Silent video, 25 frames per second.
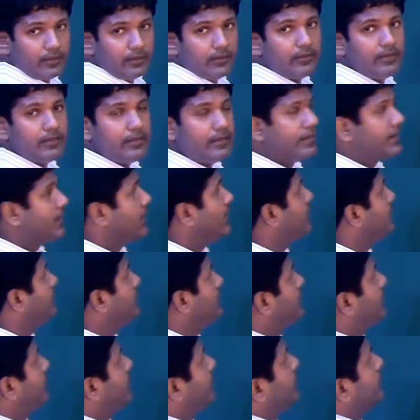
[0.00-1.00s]

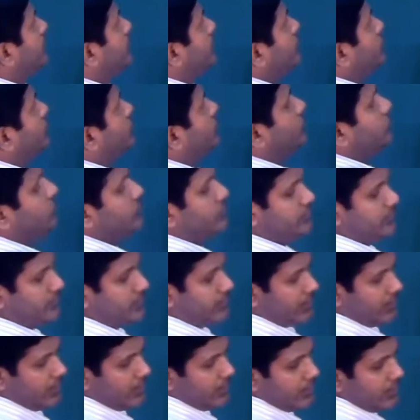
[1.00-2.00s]
denominator. The 2 is
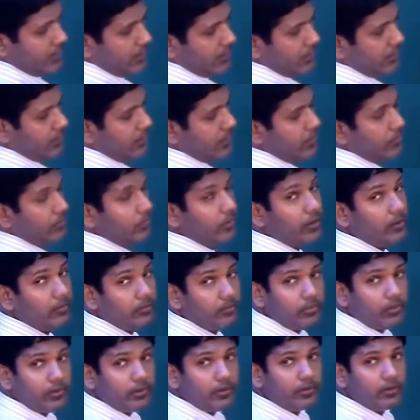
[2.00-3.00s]
the round
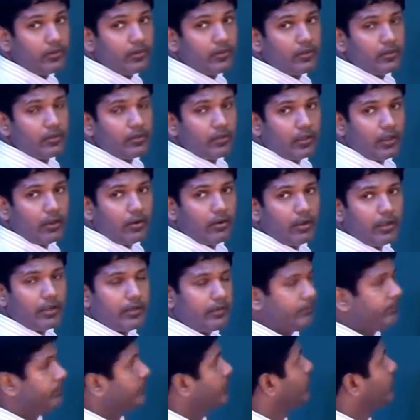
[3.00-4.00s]
number. Alright?